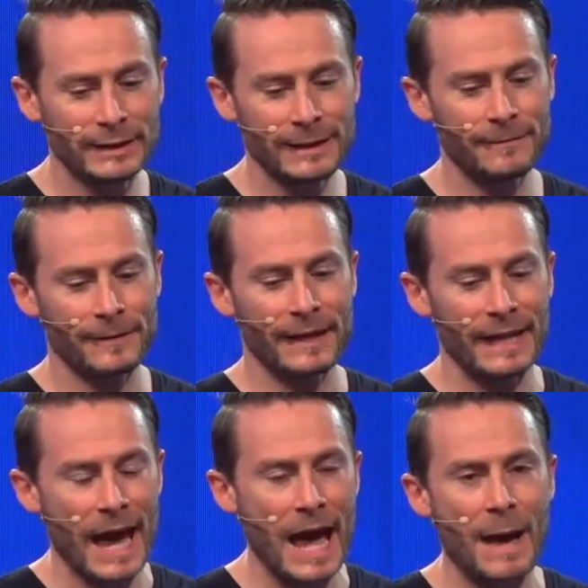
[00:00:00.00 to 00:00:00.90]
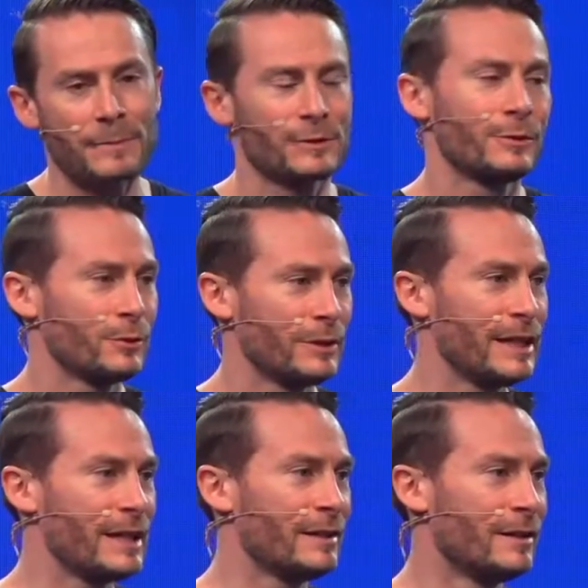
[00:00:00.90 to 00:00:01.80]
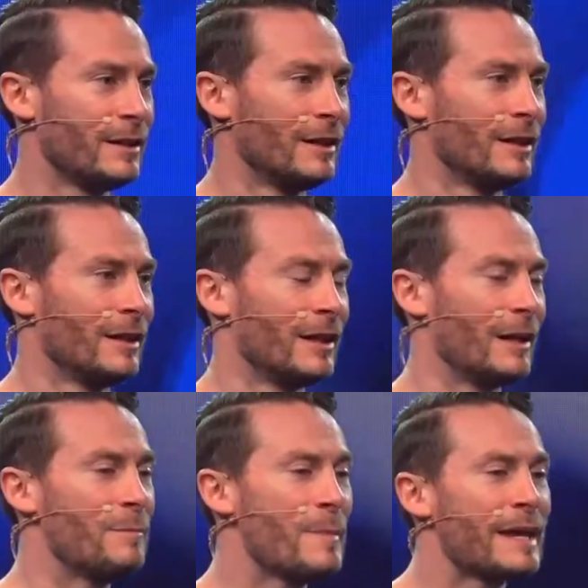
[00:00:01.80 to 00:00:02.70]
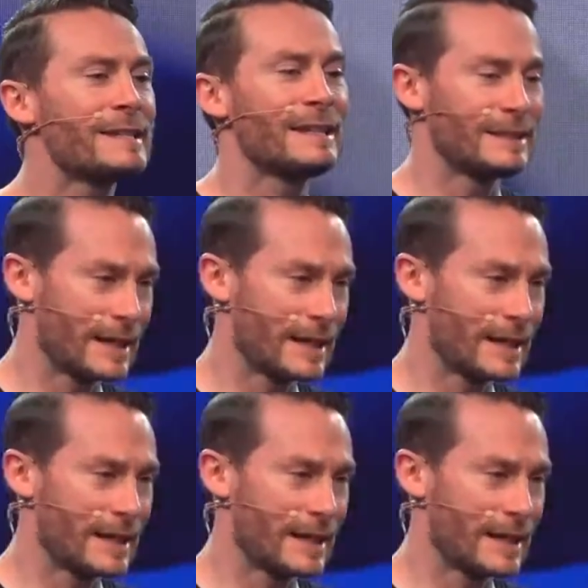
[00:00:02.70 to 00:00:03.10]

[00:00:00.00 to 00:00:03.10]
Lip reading: live in absolutely amazing